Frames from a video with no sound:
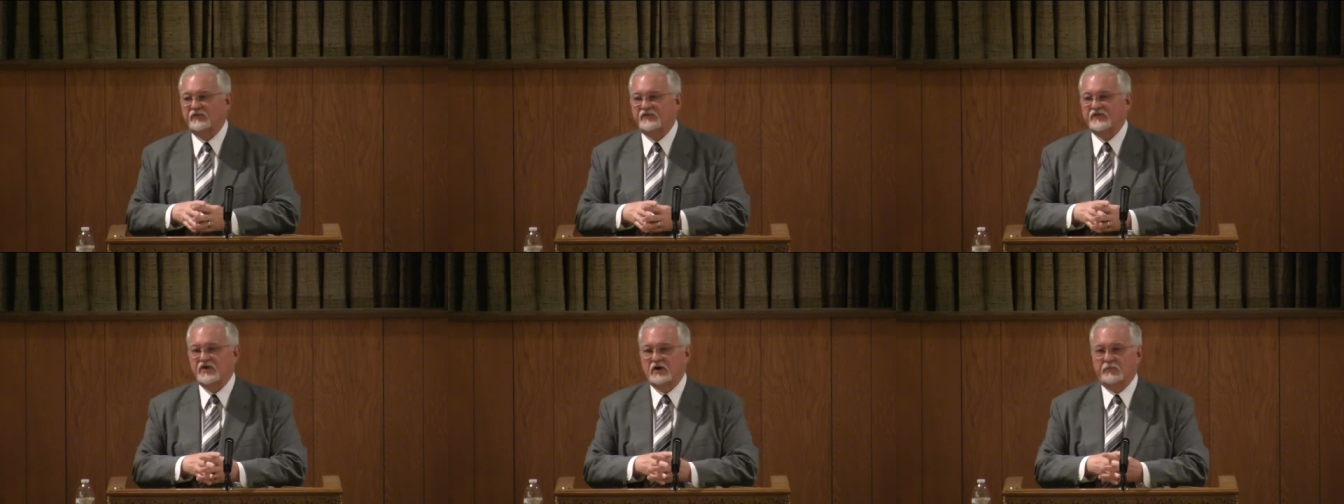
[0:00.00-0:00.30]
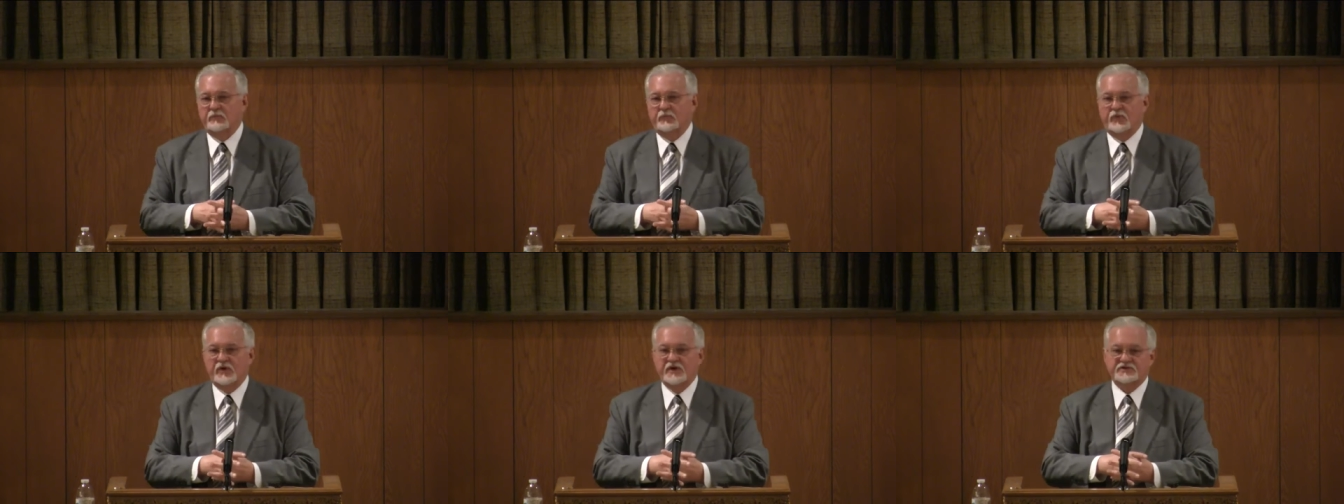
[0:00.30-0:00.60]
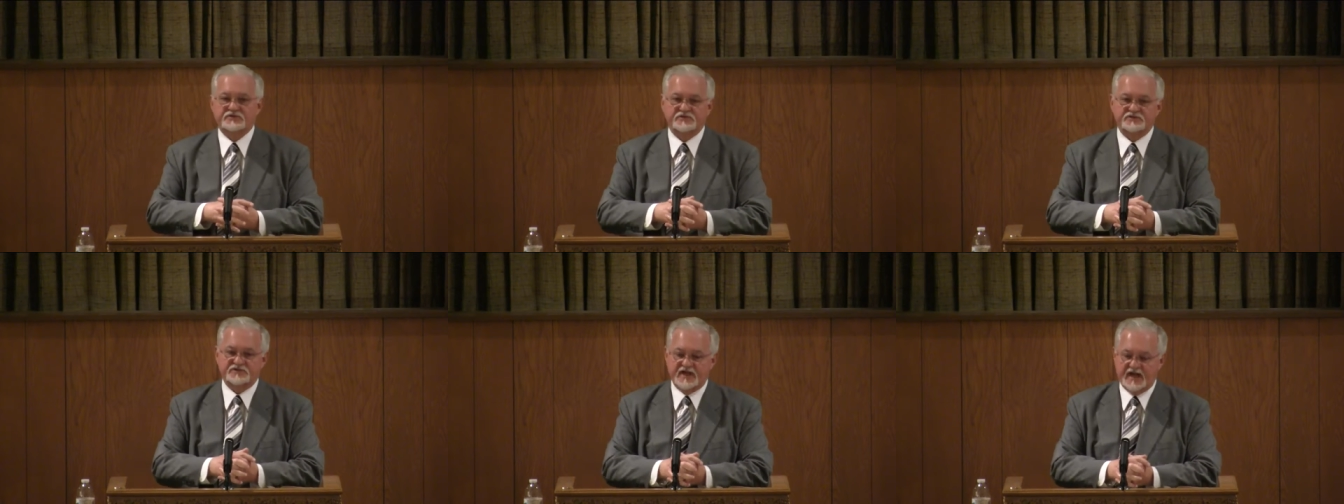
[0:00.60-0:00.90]
young
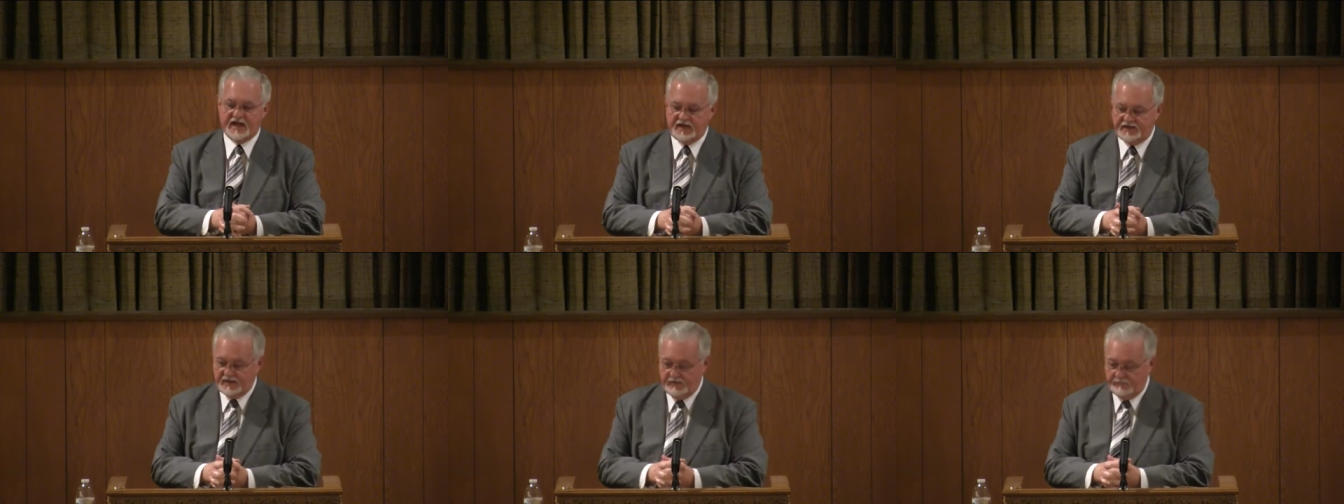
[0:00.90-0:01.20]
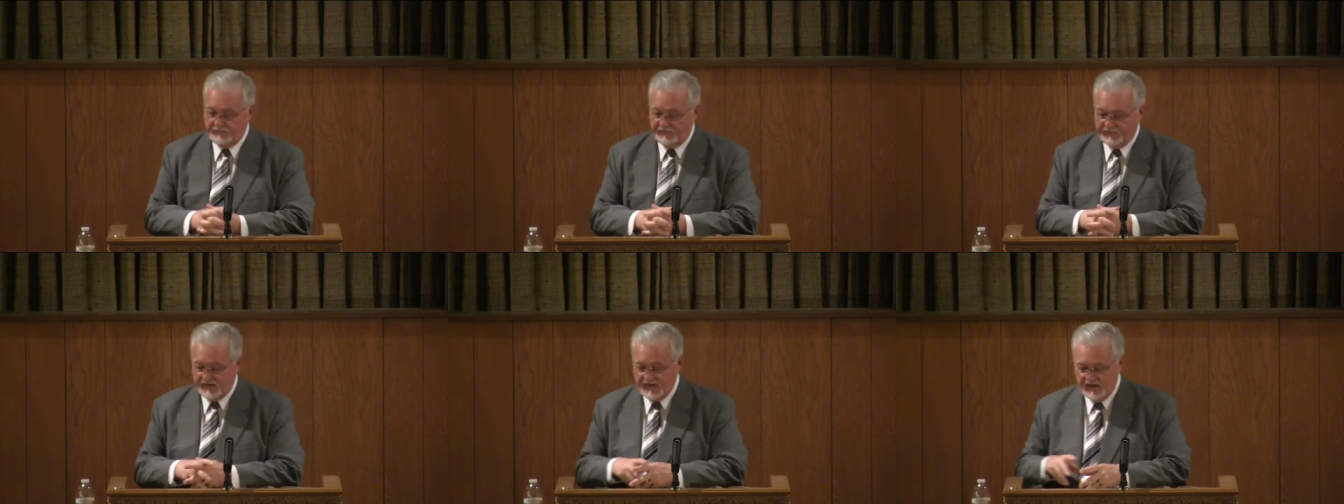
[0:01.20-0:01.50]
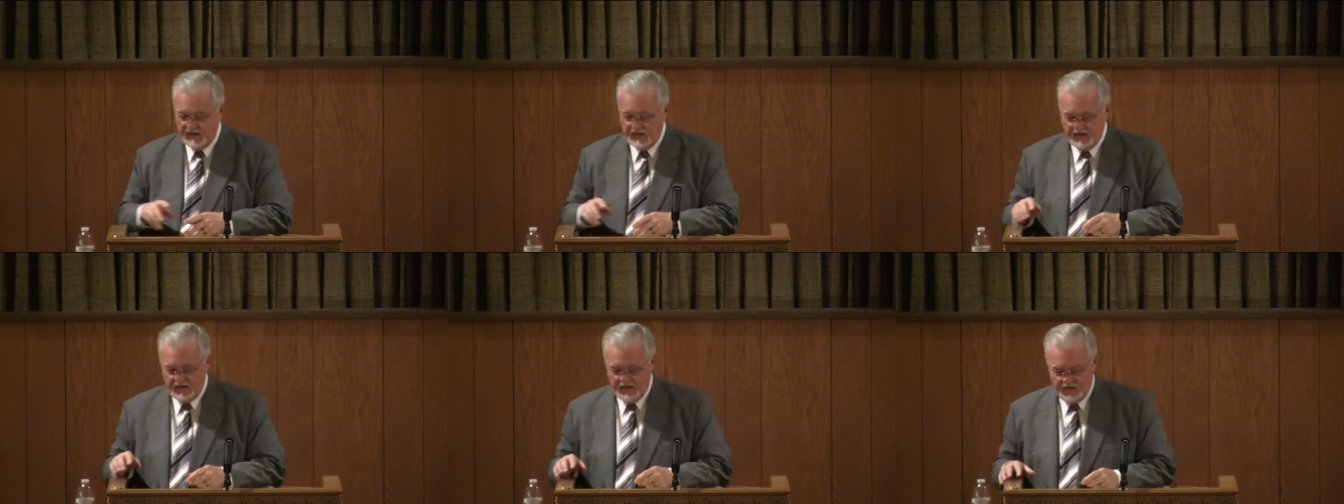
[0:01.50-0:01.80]
preacher, 2 Timothy
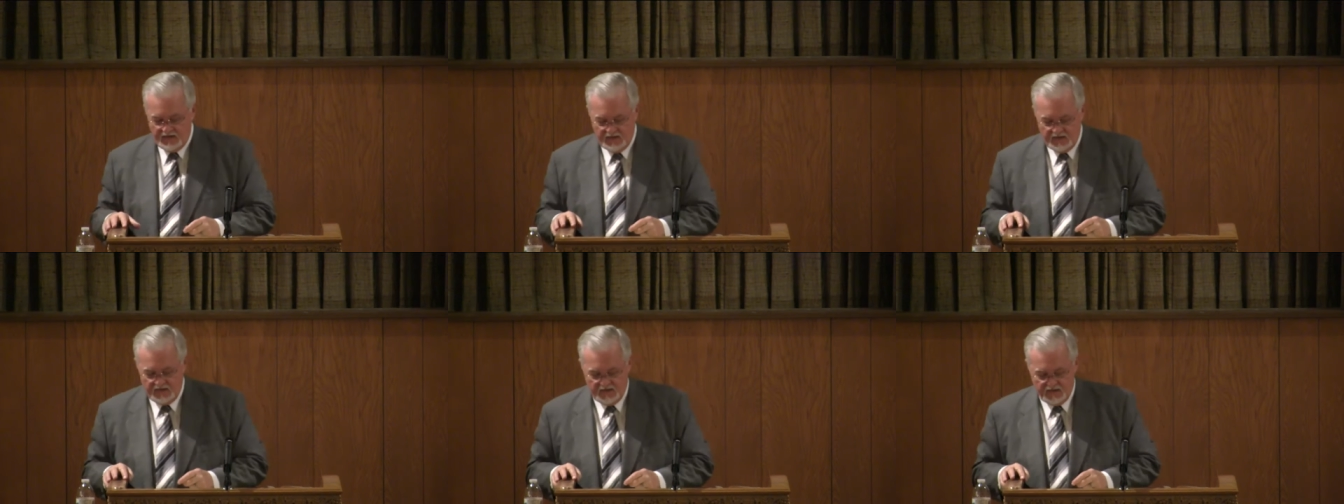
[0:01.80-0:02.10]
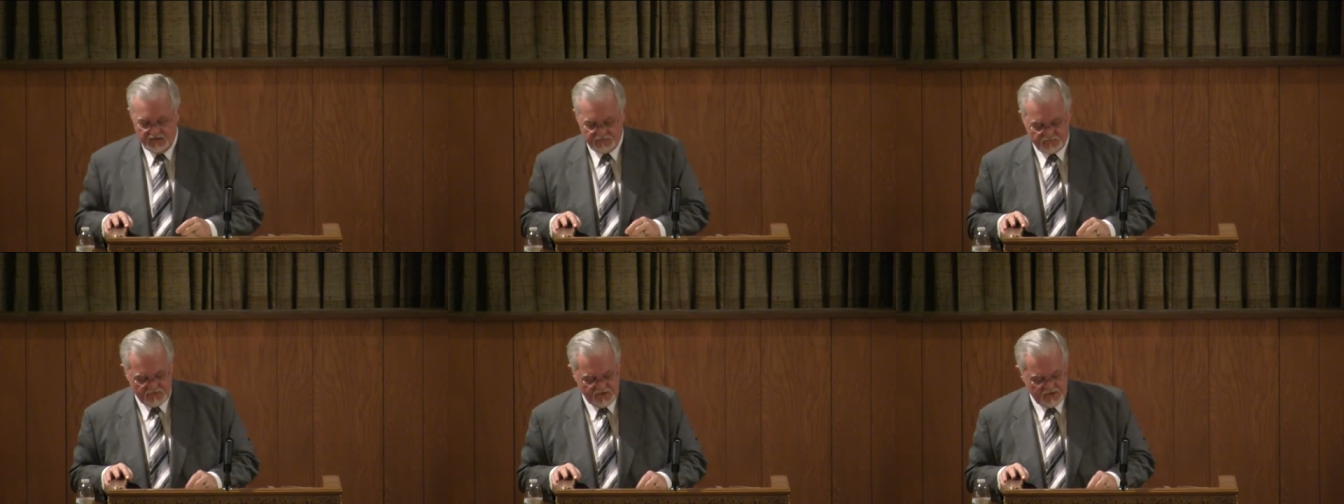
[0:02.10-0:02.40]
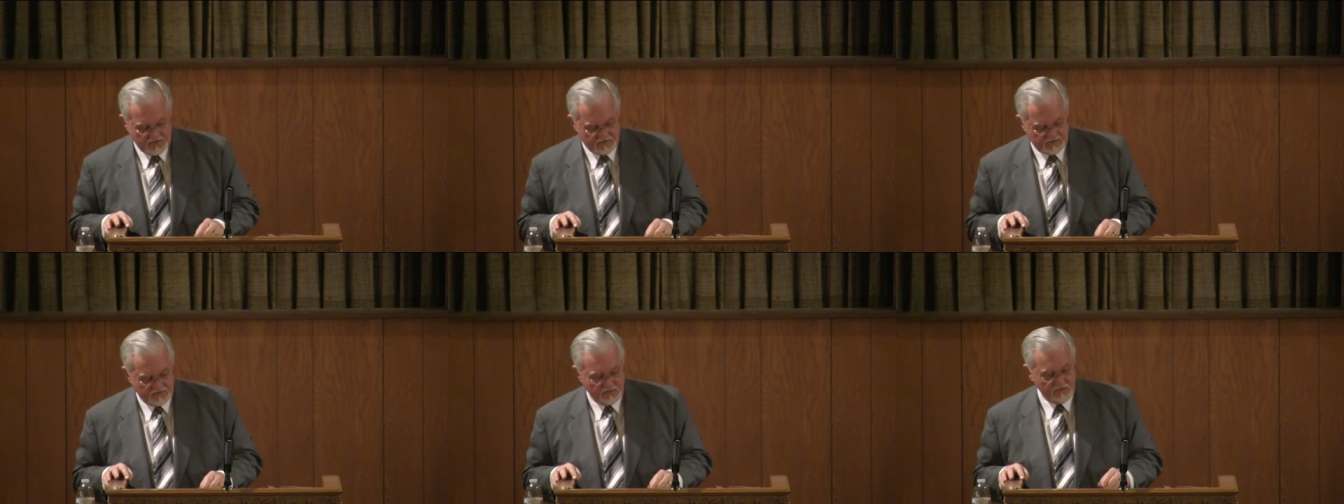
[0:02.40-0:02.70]
3
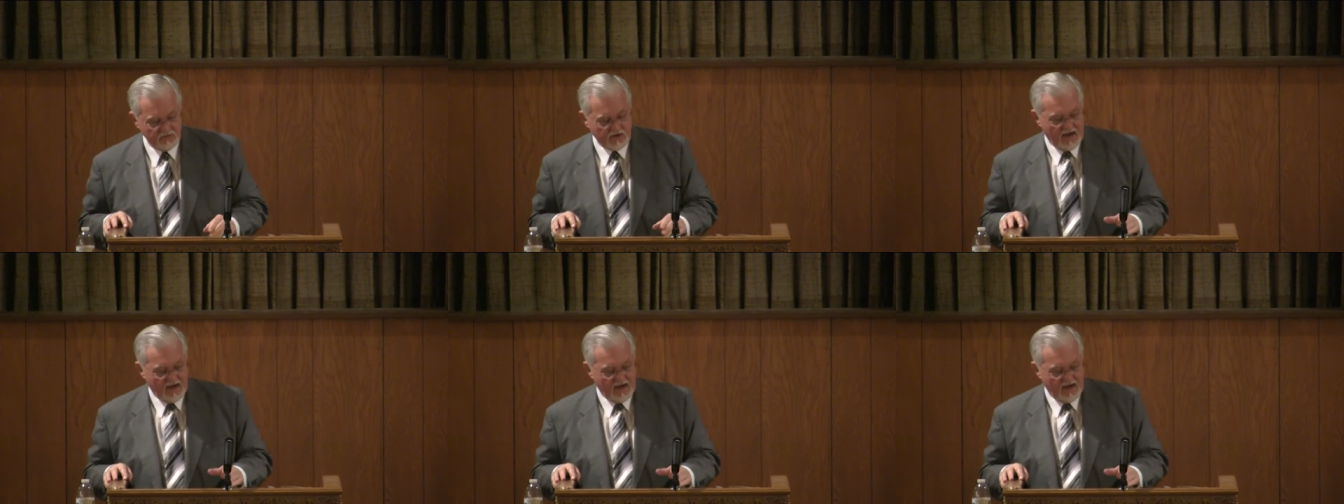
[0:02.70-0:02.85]
and 2.